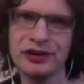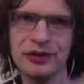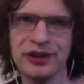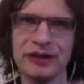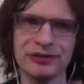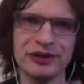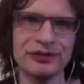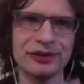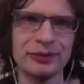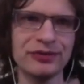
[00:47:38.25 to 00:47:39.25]
You don't want to have
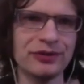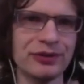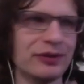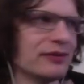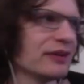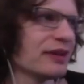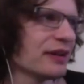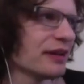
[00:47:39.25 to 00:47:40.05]
reverb for